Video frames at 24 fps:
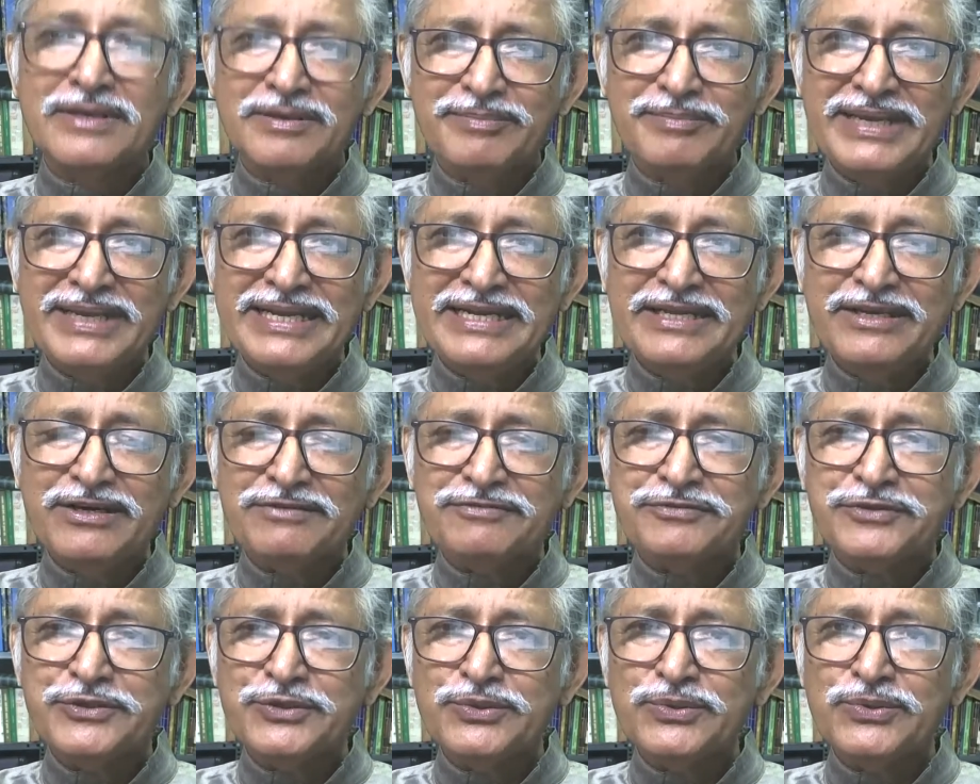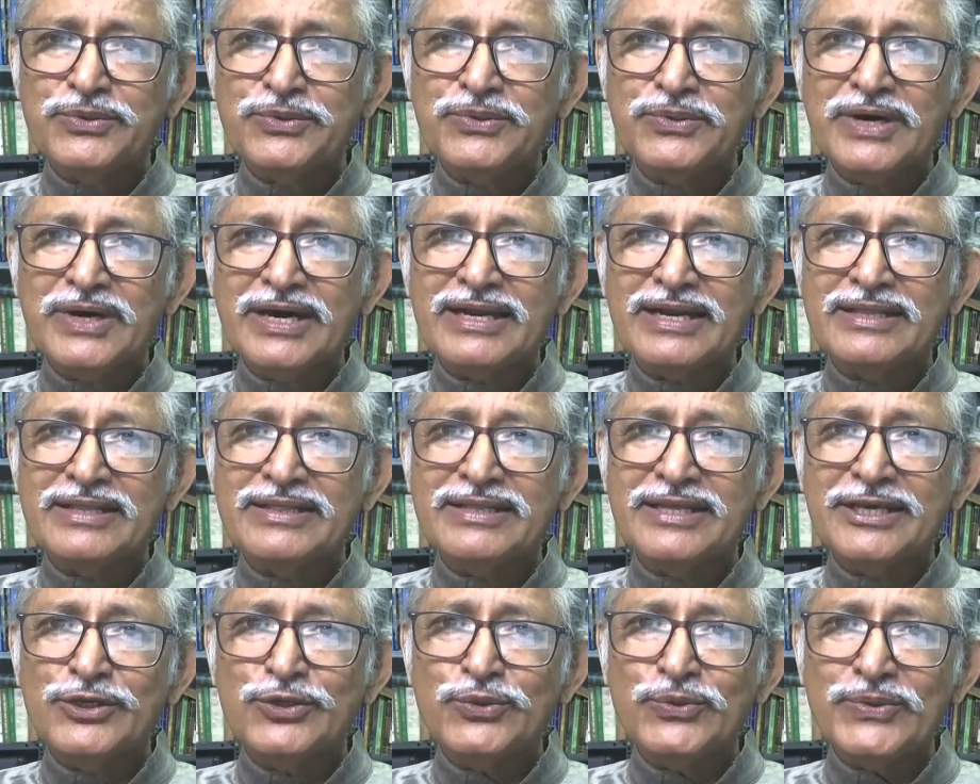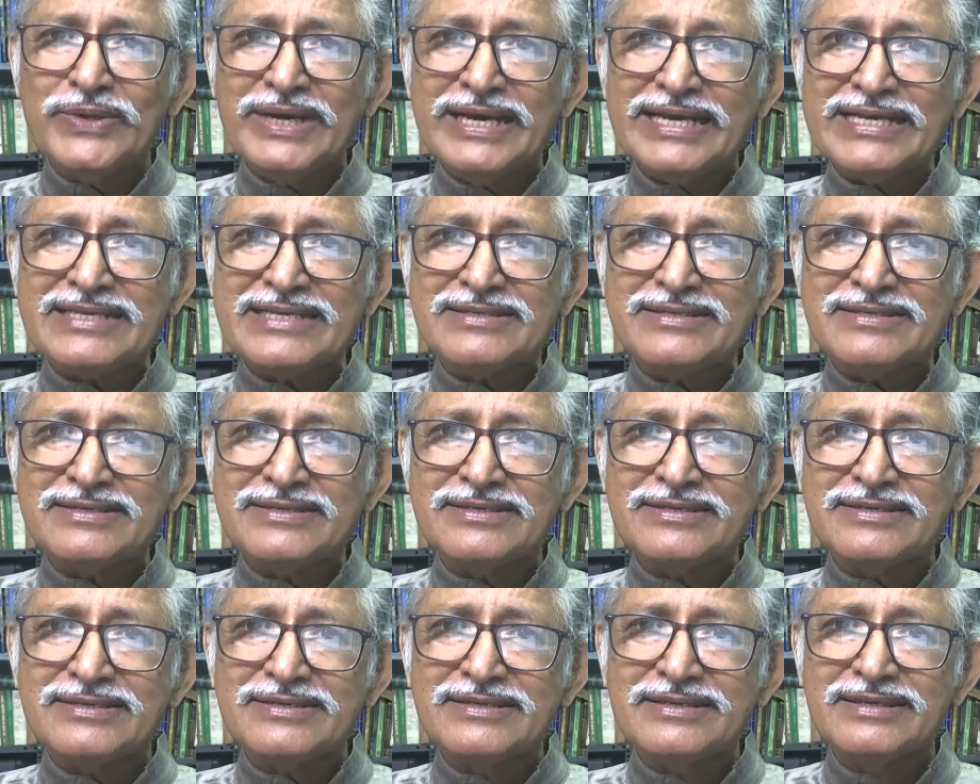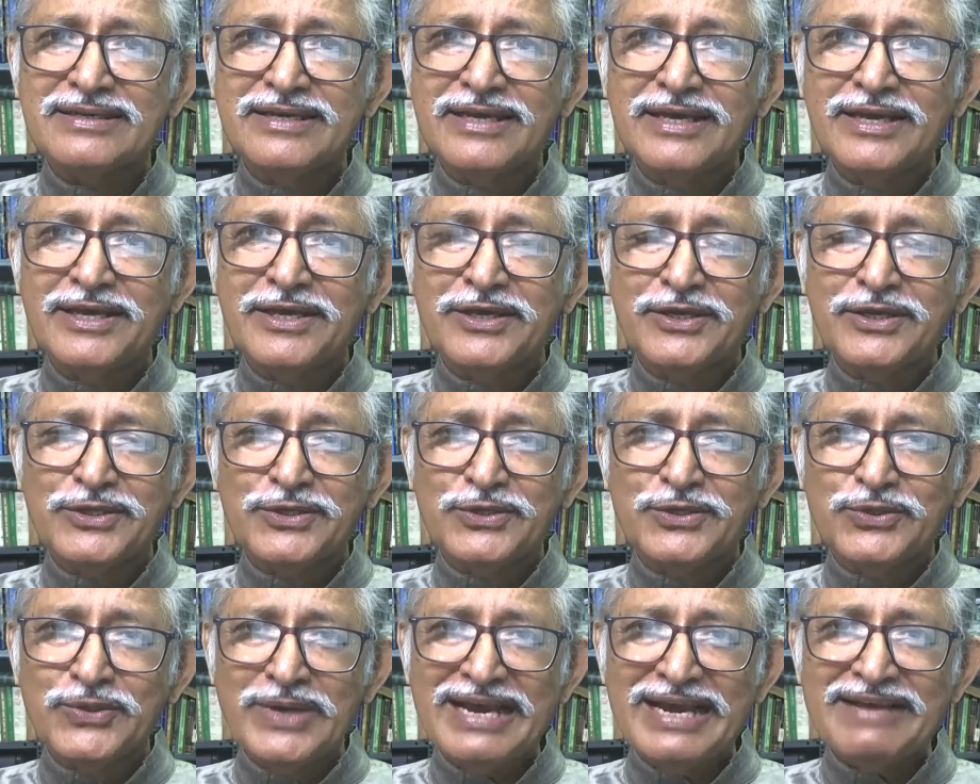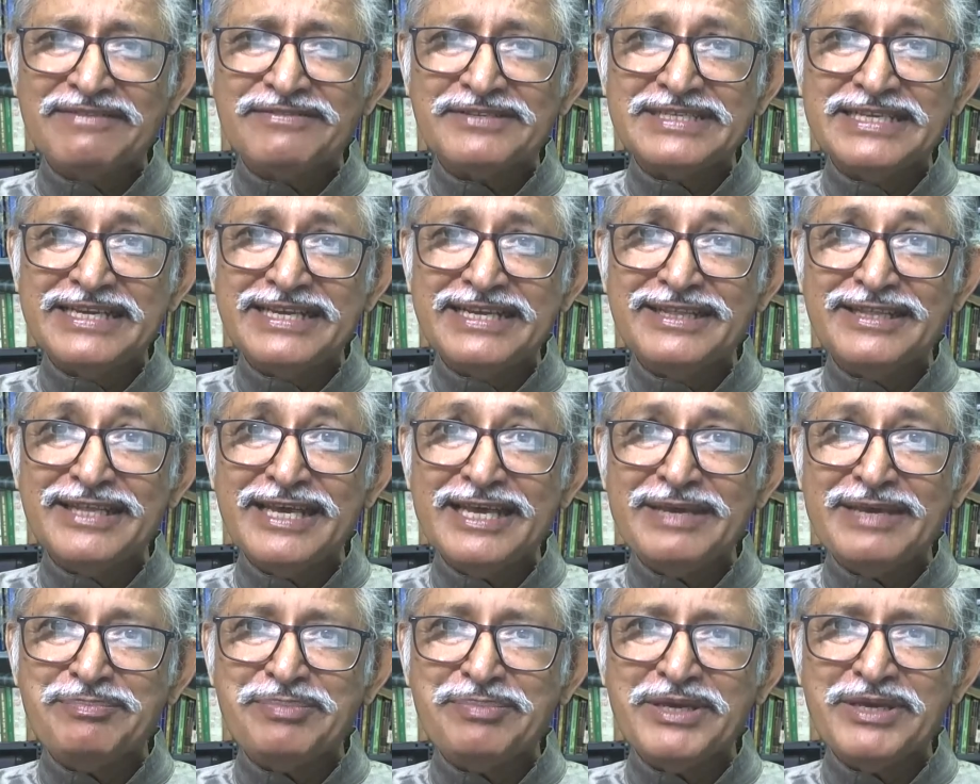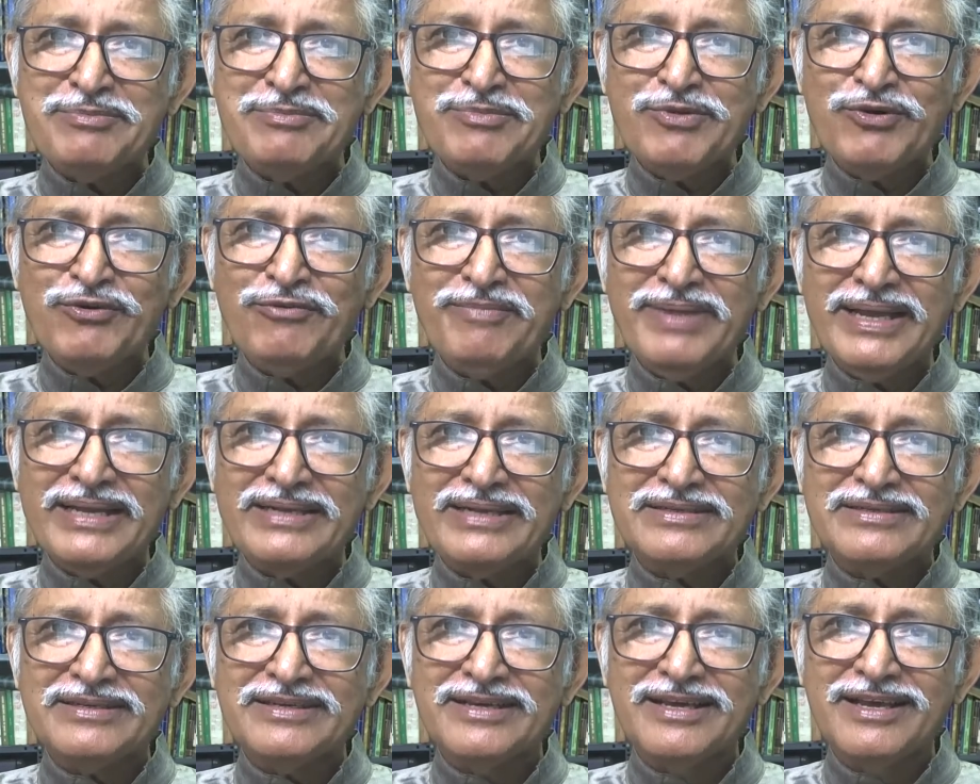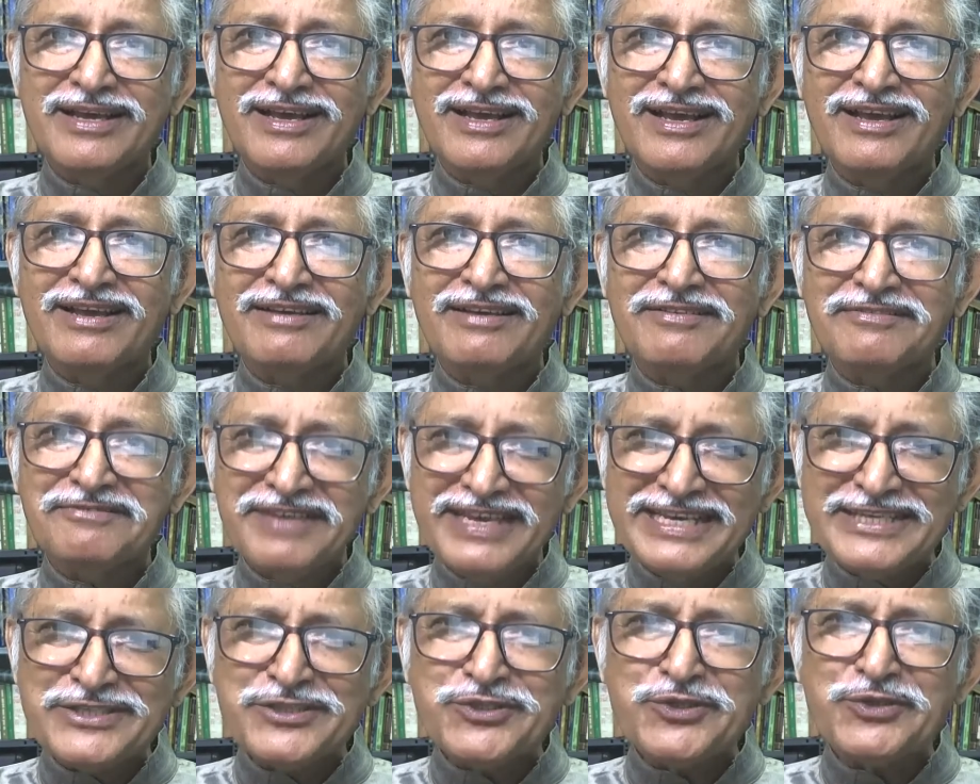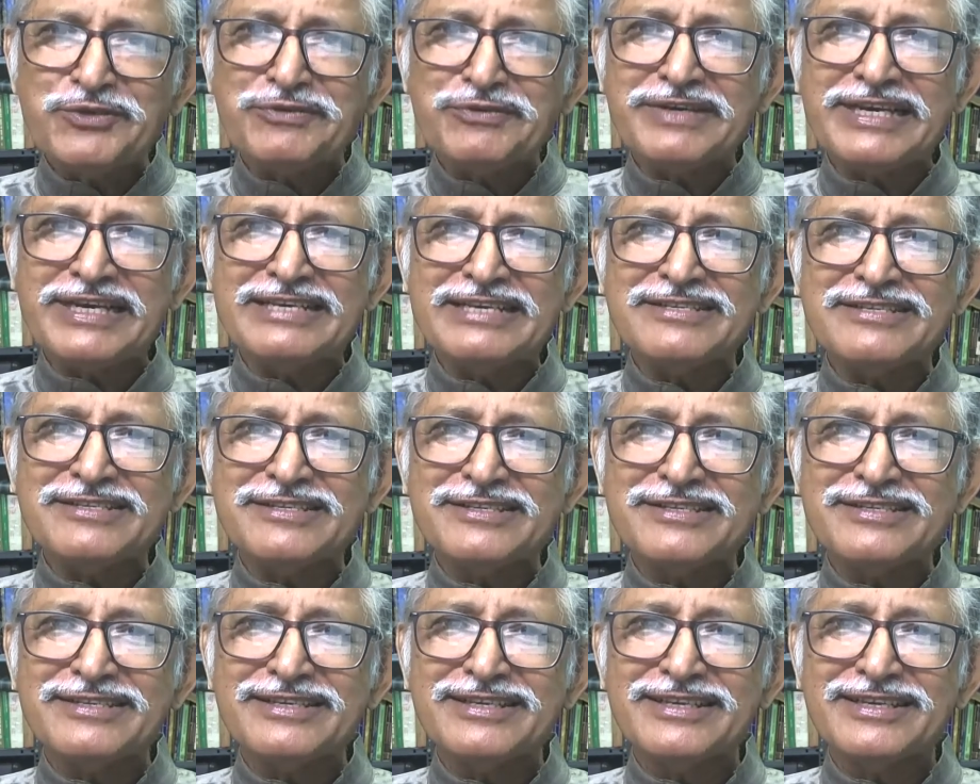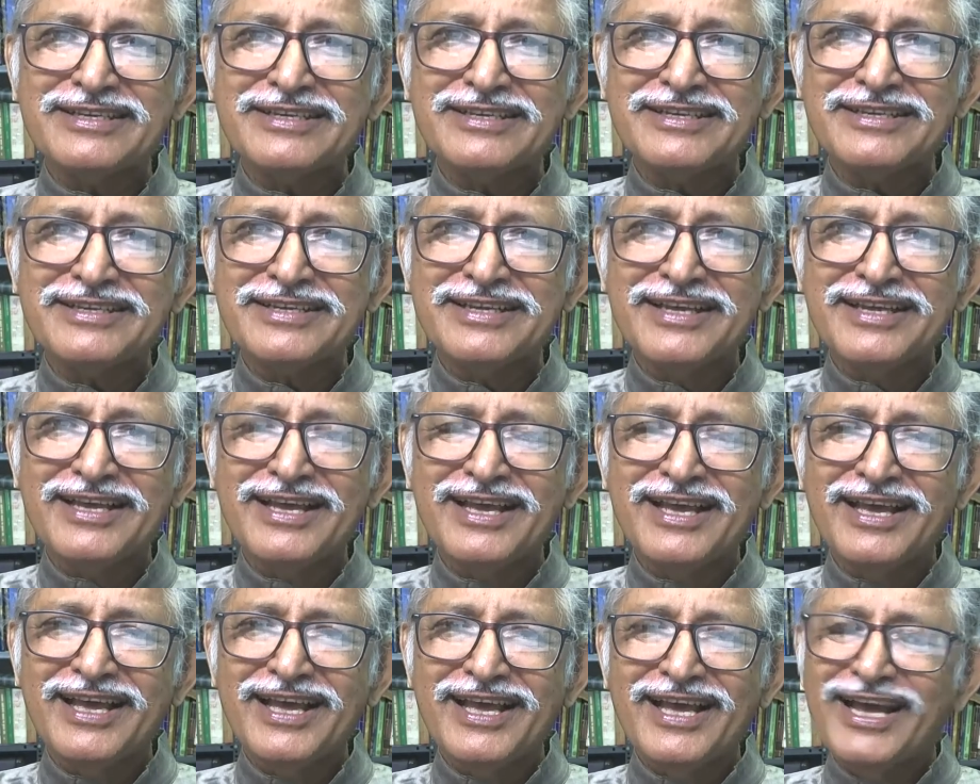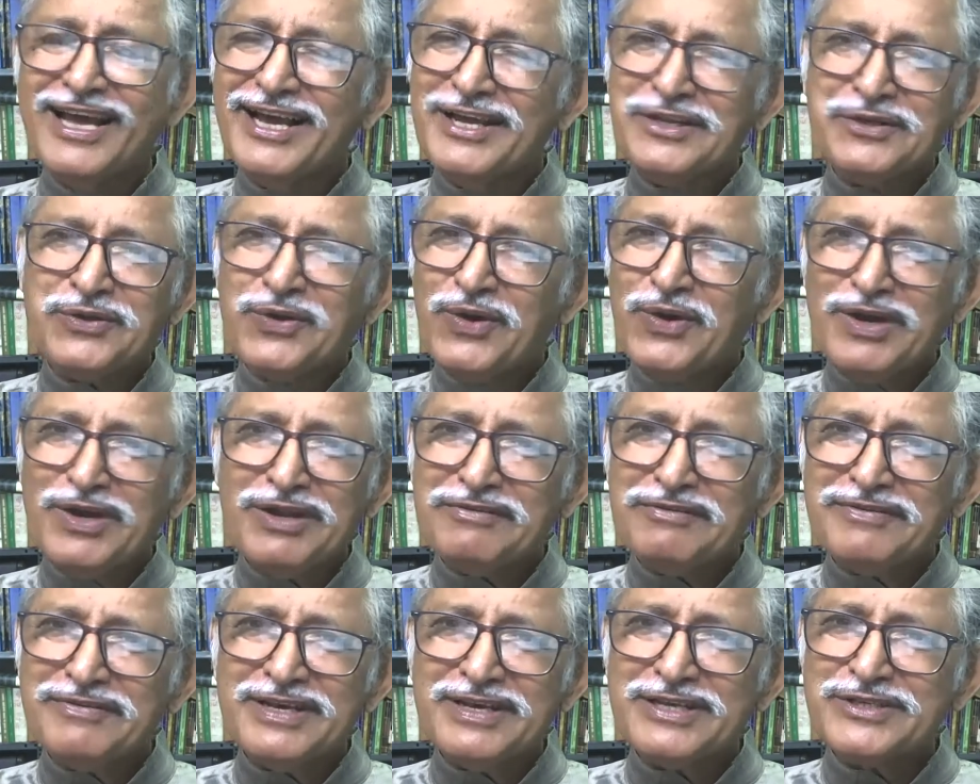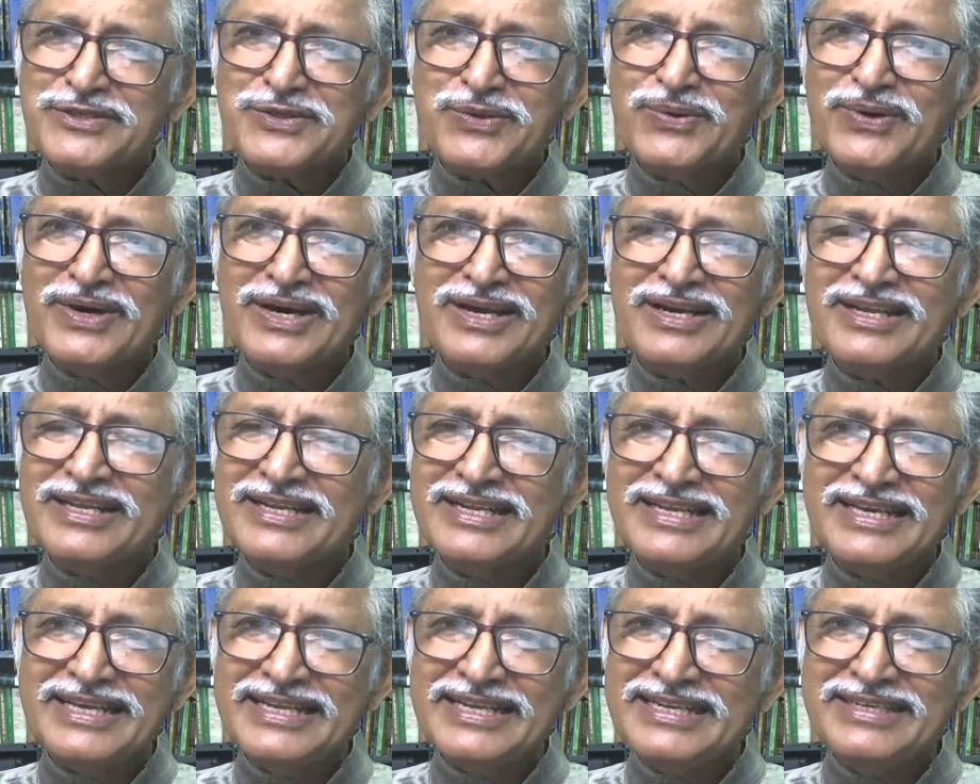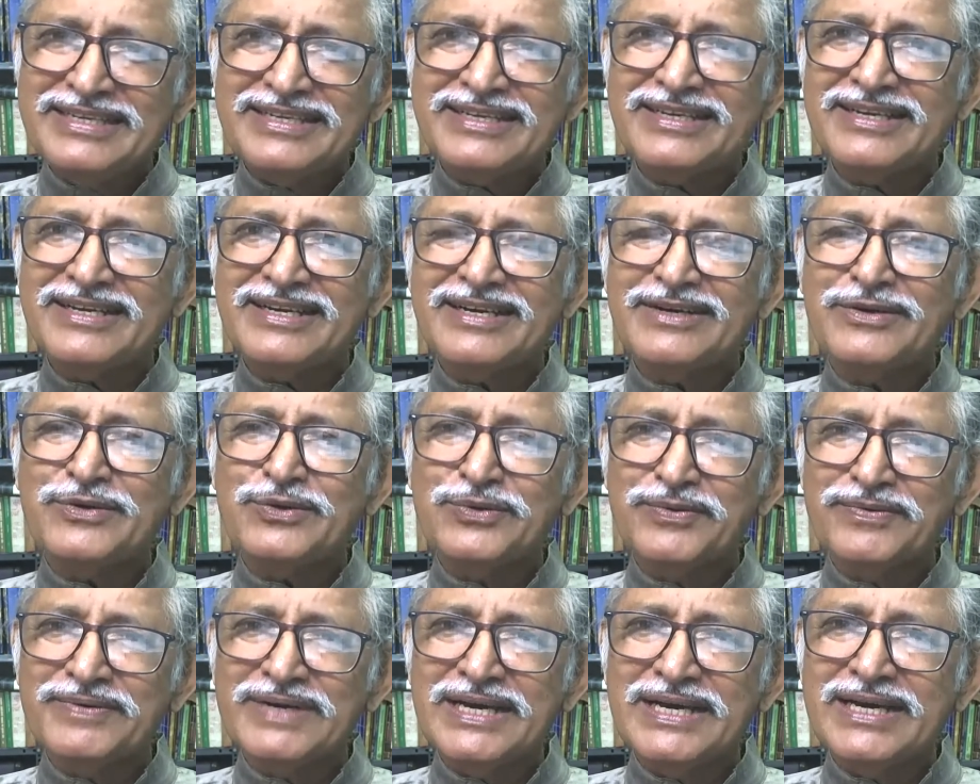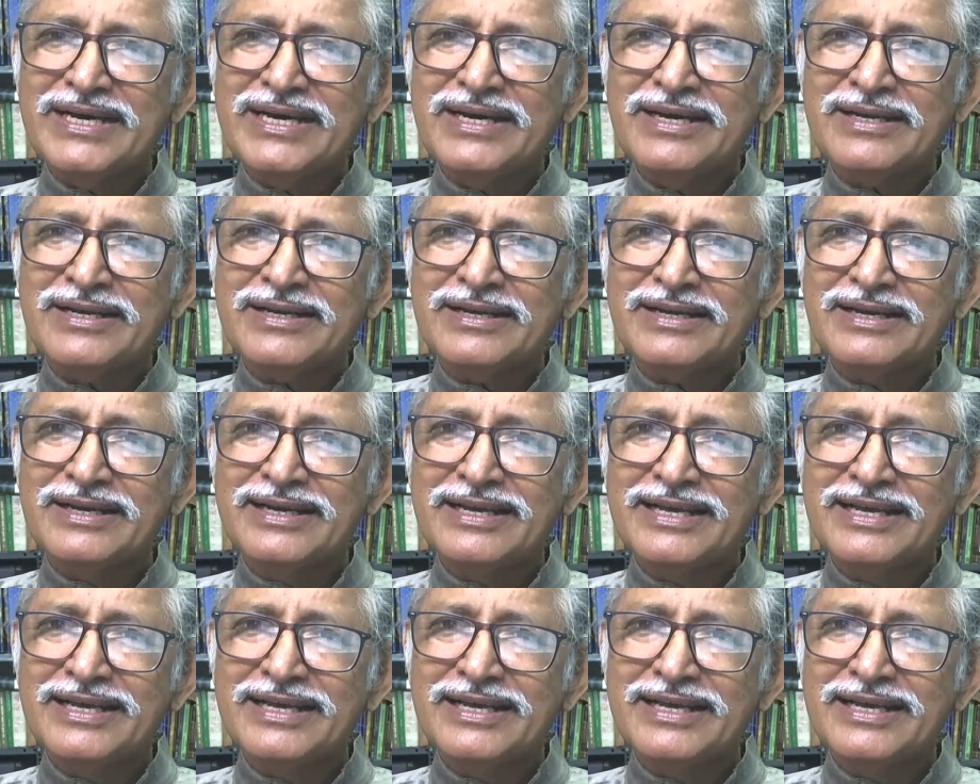Many of you who are in the US, you have seen the hippie movement face to face. And all of us who are in India, who were